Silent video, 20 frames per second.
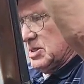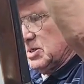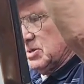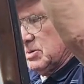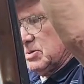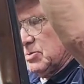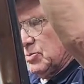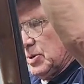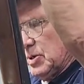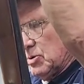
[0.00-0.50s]

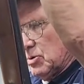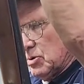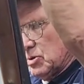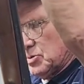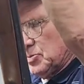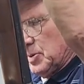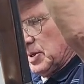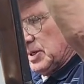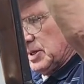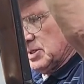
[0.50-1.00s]
this the recoil
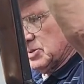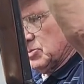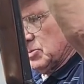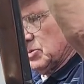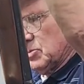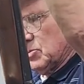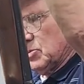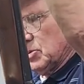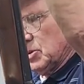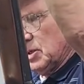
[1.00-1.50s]
spring. That's
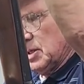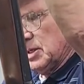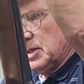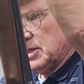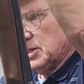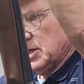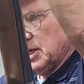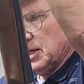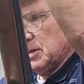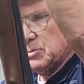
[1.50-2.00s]
what really
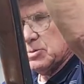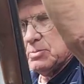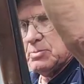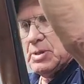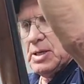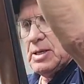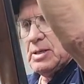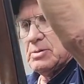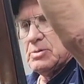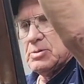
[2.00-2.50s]
tames
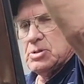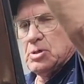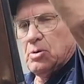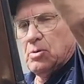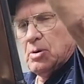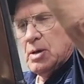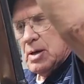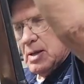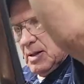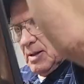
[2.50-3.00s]
them down.
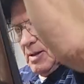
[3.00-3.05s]
So,